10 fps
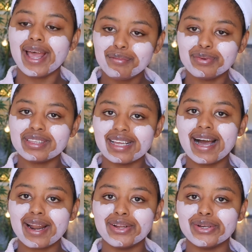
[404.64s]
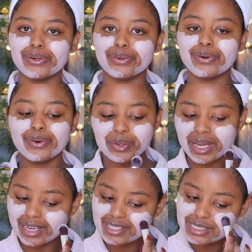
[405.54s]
everything out of you, okay?